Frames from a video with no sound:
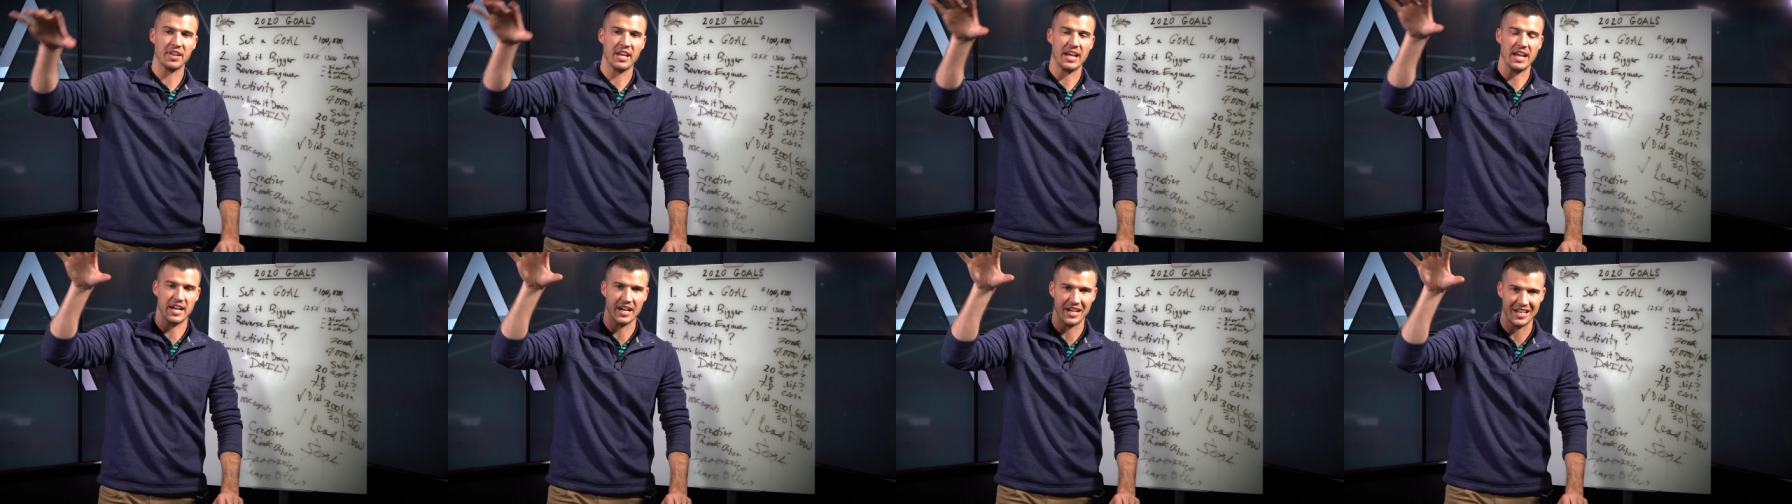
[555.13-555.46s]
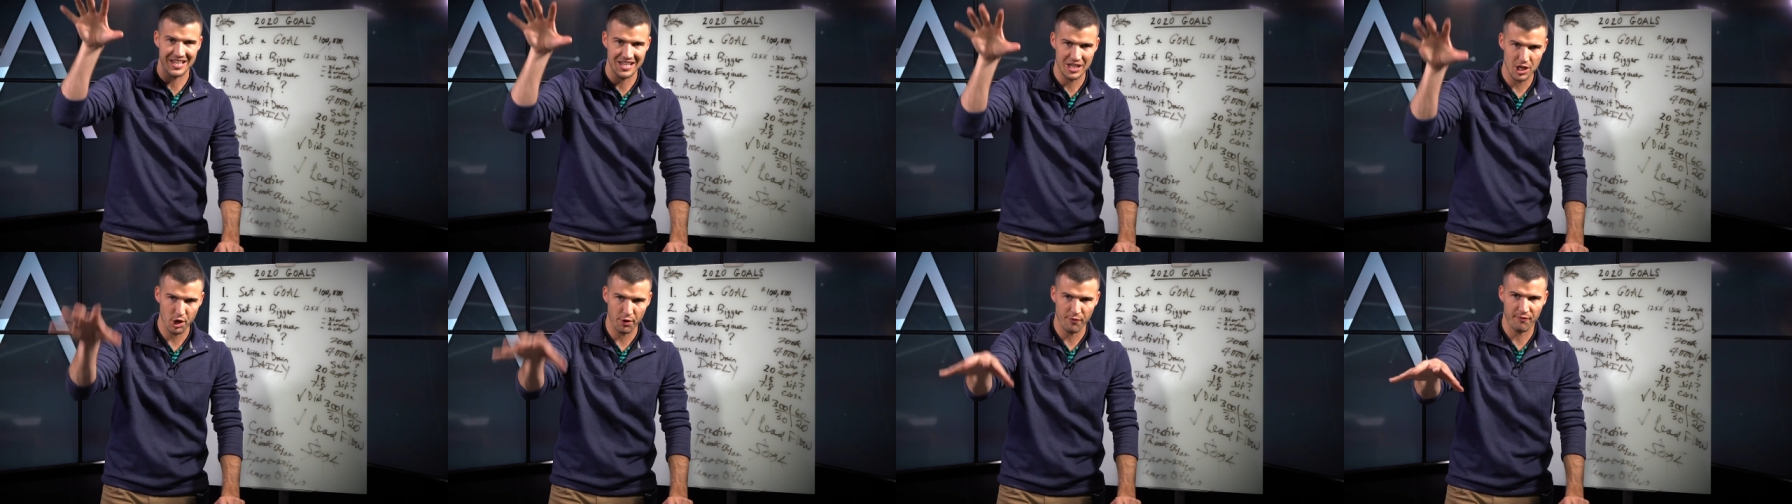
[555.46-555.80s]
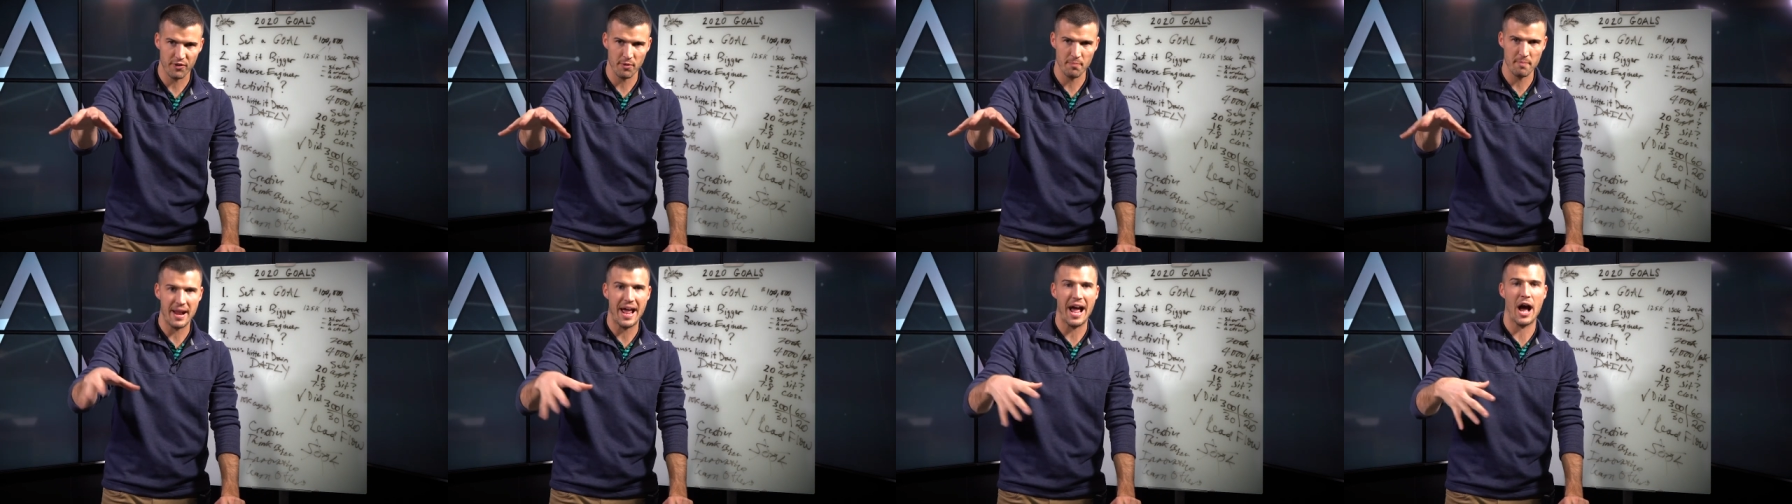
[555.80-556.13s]
In a year
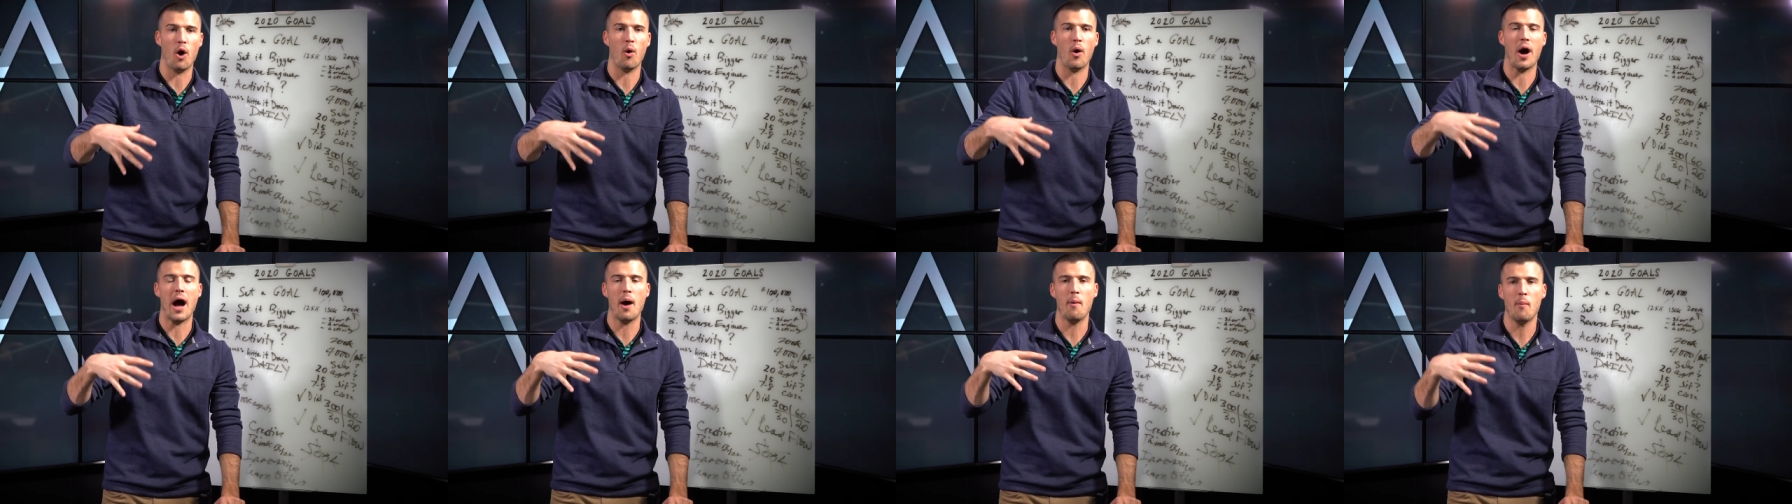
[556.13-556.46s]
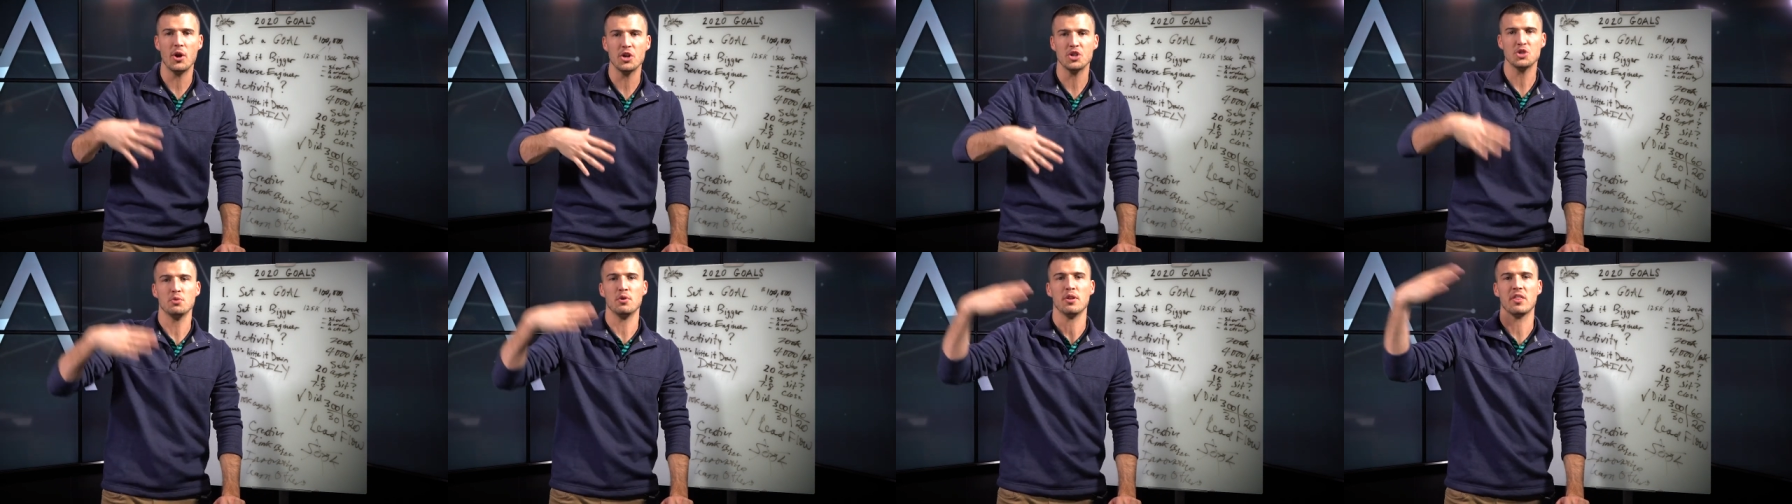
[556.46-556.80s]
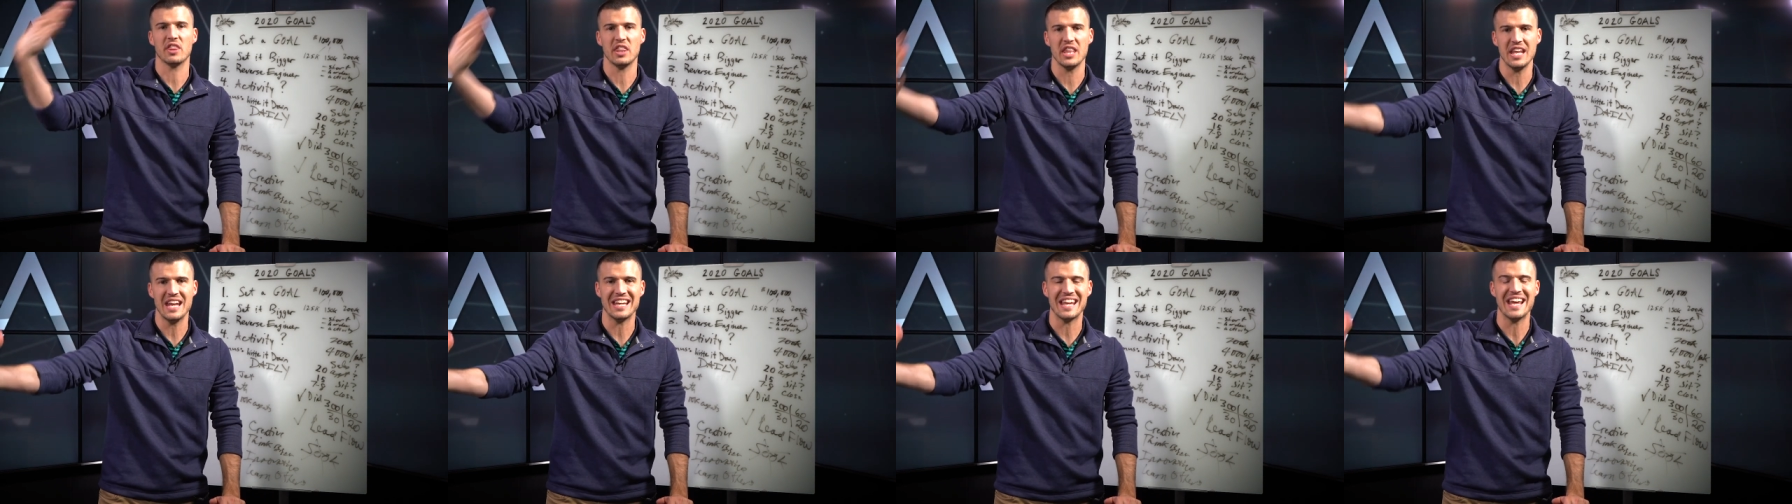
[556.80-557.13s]
from now, I want you to
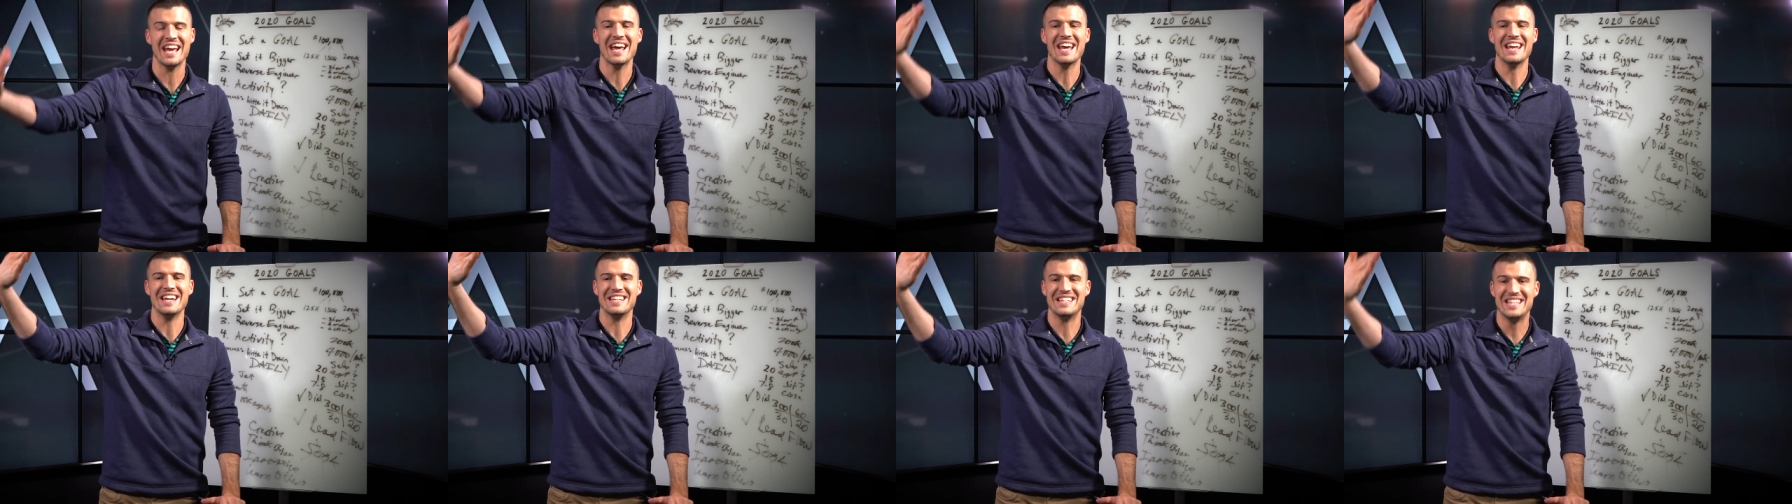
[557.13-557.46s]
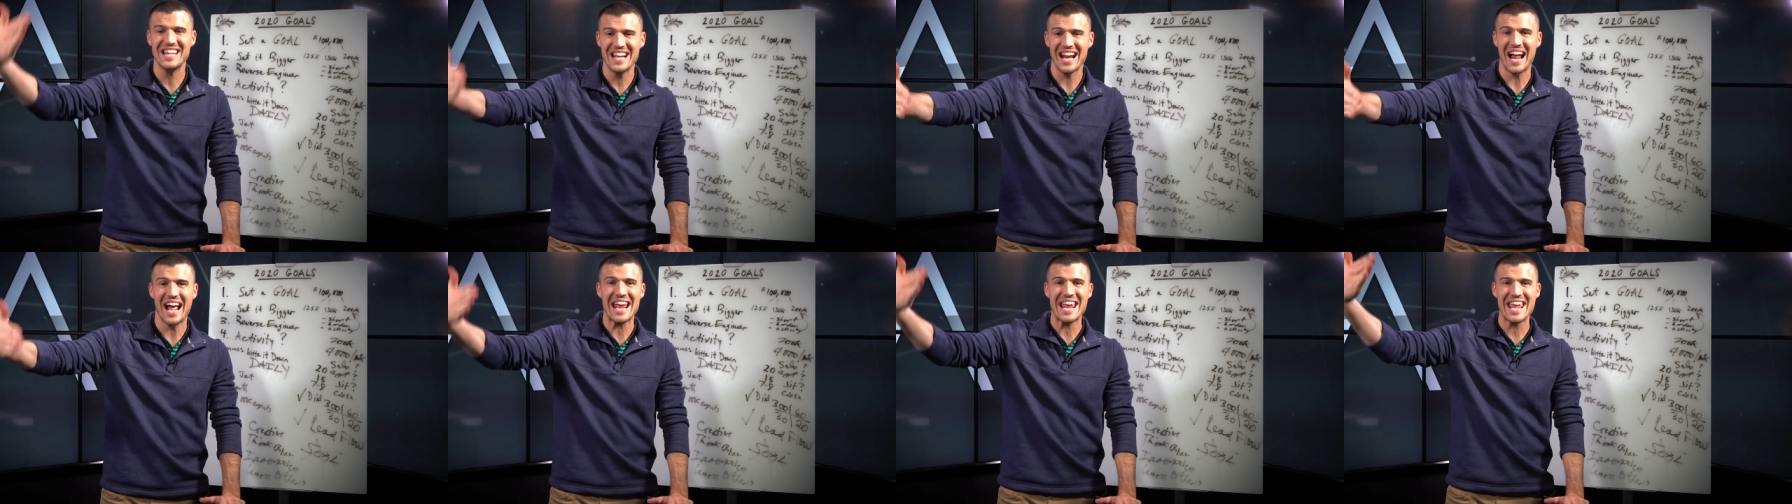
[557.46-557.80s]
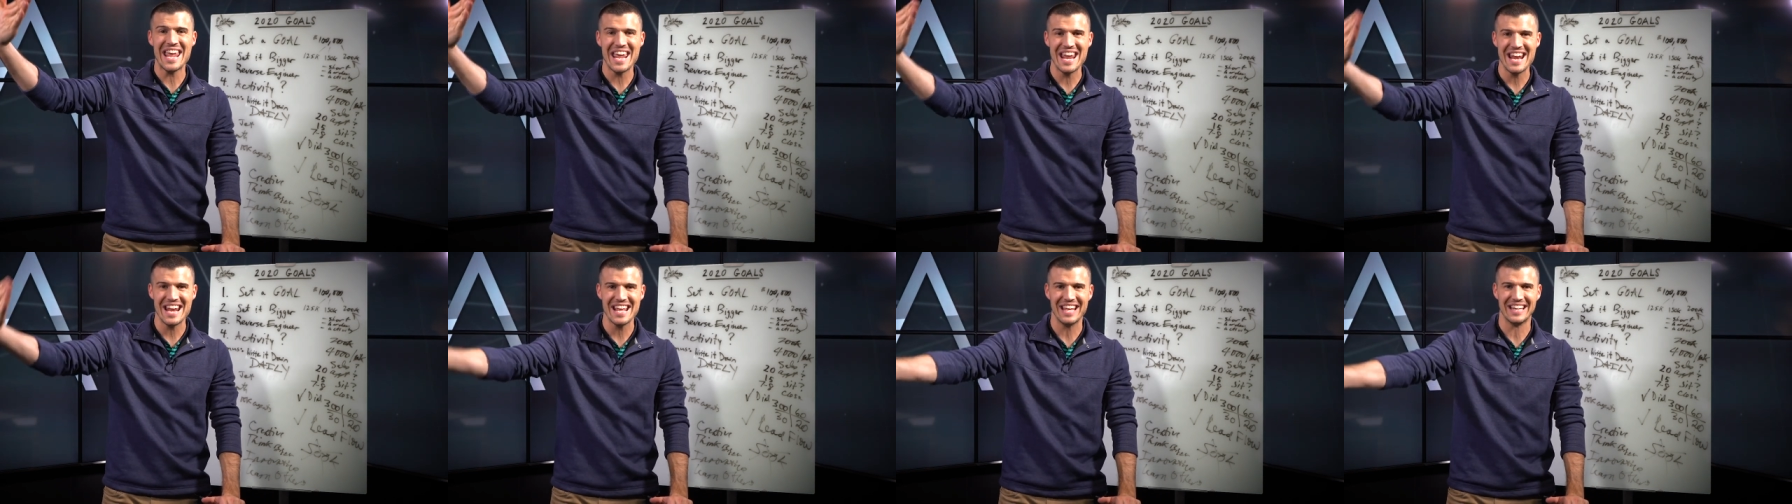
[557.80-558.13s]
think, did I
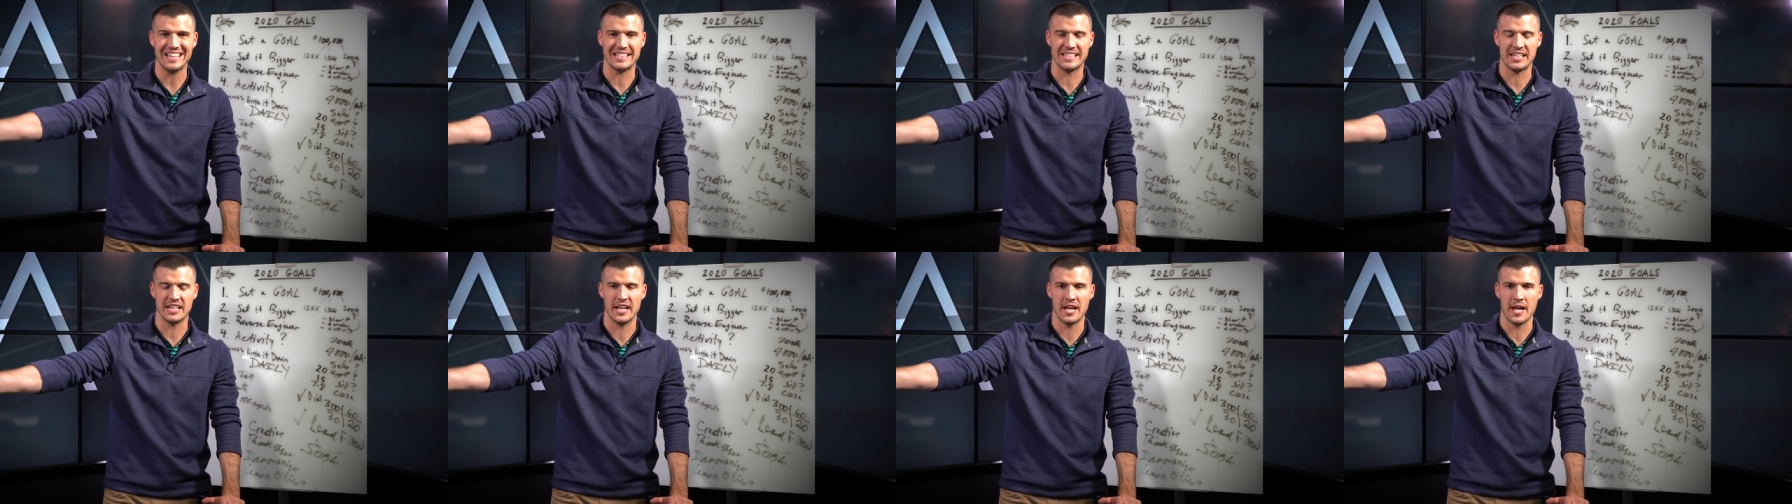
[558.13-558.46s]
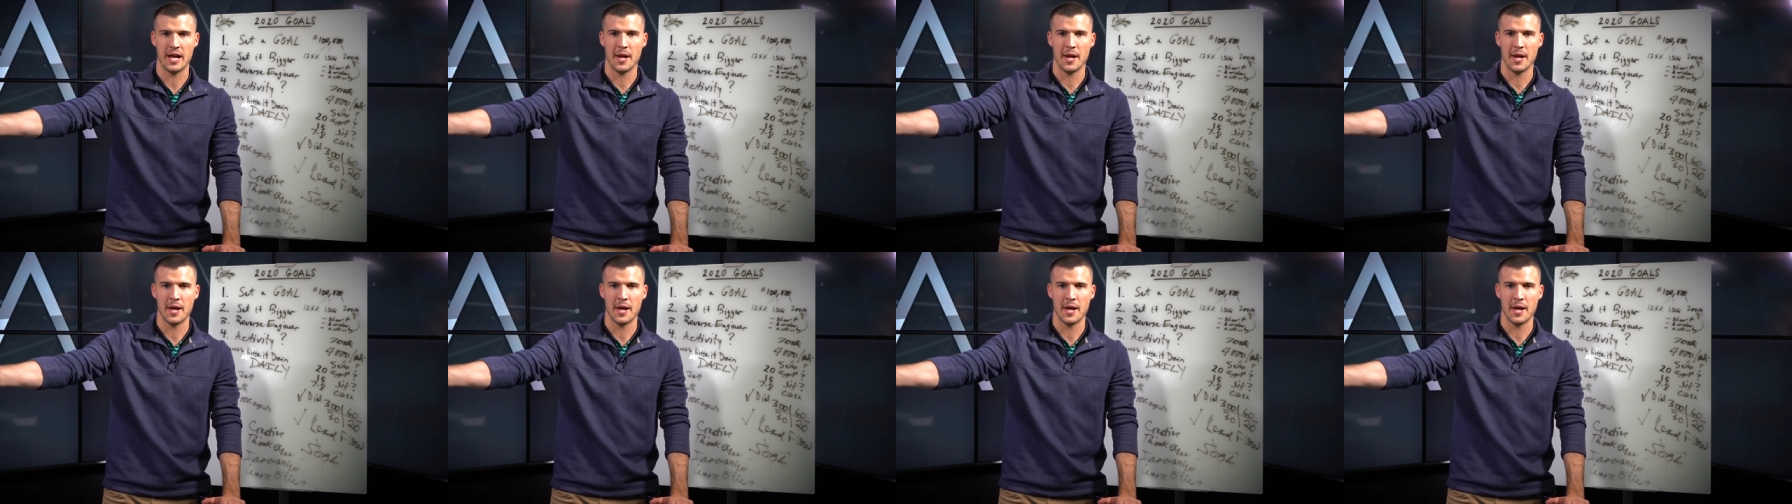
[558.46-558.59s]
hit it?